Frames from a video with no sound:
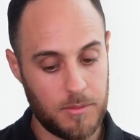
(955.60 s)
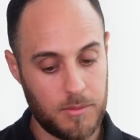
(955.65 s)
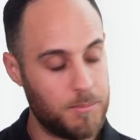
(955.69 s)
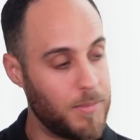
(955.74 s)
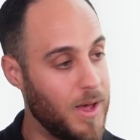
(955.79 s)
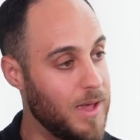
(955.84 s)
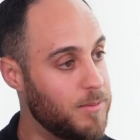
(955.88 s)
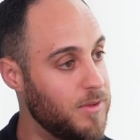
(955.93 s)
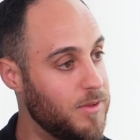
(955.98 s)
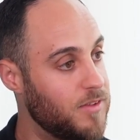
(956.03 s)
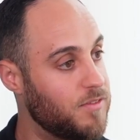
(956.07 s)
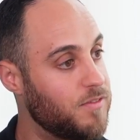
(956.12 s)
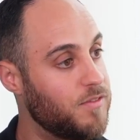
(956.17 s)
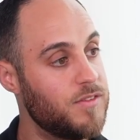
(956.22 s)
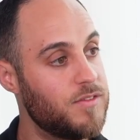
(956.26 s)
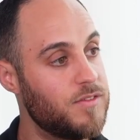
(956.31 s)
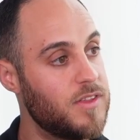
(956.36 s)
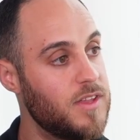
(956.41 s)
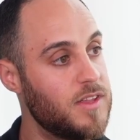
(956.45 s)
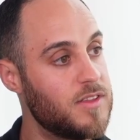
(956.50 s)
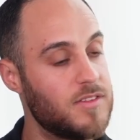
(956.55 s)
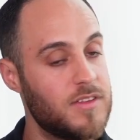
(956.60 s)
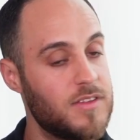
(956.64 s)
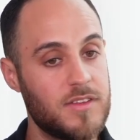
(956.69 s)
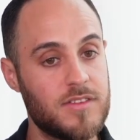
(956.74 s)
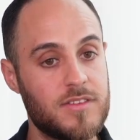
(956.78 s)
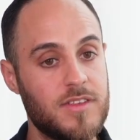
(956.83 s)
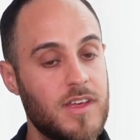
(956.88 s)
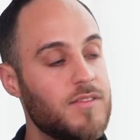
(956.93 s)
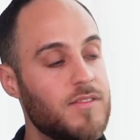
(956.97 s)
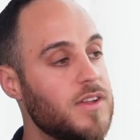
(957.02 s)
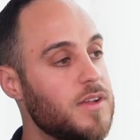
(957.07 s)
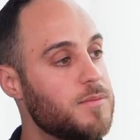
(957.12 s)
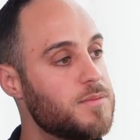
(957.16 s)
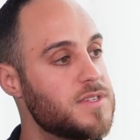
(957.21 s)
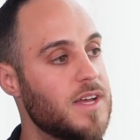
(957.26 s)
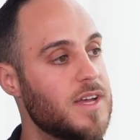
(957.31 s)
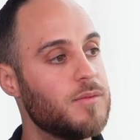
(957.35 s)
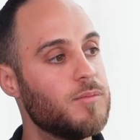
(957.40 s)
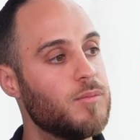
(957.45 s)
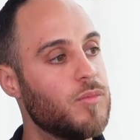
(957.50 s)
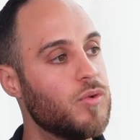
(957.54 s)
maybe 50 to
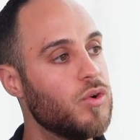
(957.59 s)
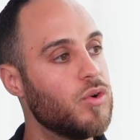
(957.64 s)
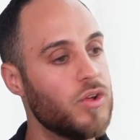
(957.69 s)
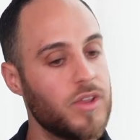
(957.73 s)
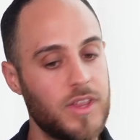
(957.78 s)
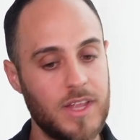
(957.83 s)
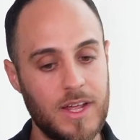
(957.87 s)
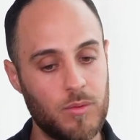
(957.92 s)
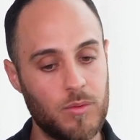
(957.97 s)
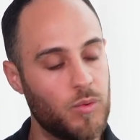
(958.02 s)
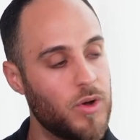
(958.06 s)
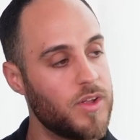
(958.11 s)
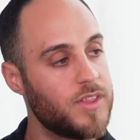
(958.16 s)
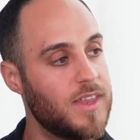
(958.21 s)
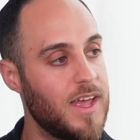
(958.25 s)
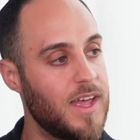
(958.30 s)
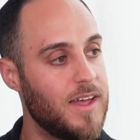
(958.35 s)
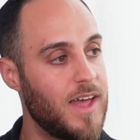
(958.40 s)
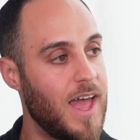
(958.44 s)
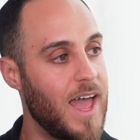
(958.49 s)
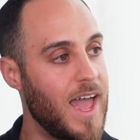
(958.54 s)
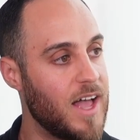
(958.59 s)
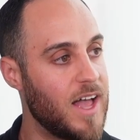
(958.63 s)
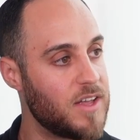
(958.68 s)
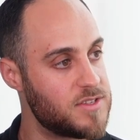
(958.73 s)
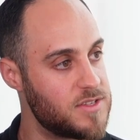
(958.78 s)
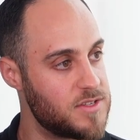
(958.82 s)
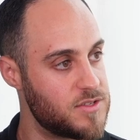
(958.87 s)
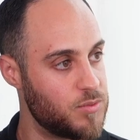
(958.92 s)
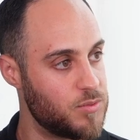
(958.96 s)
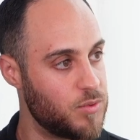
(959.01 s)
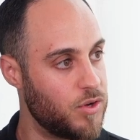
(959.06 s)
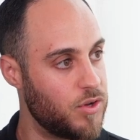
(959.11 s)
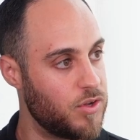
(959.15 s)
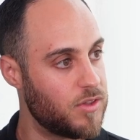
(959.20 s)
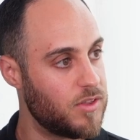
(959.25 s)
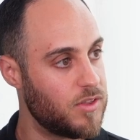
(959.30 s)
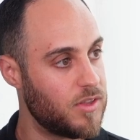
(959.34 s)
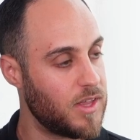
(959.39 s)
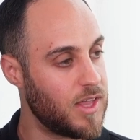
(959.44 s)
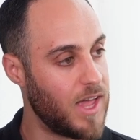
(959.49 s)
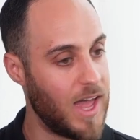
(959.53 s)
70% more than what their house is
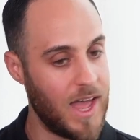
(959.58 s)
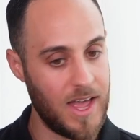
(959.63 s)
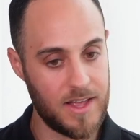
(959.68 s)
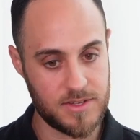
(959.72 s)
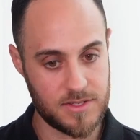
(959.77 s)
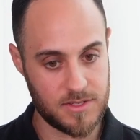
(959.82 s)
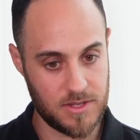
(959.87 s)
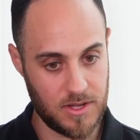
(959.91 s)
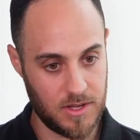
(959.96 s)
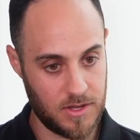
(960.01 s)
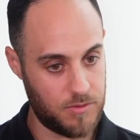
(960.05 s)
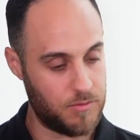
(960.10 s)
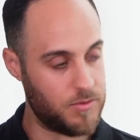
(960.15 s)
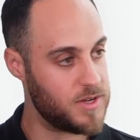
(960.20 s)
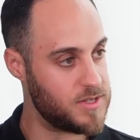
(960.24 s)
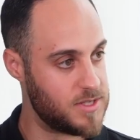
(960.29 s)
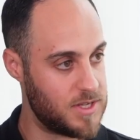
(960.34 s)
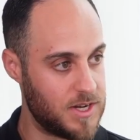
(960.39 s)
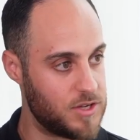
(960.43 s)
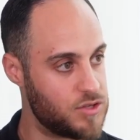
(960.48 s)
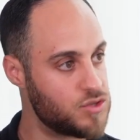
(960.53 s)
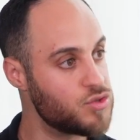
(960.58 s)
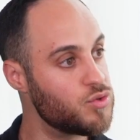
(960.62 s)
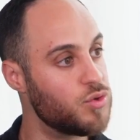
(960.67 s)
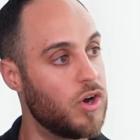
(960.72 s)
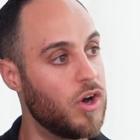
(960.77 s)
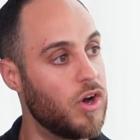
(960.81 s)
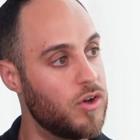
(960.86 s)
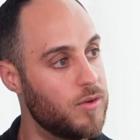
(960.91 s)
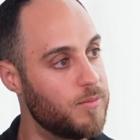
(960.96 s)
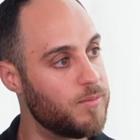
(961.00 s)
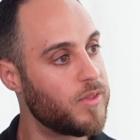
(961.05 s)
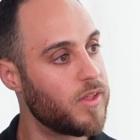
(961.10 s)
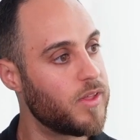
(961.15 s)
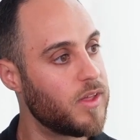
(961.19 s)
worth as a residential home.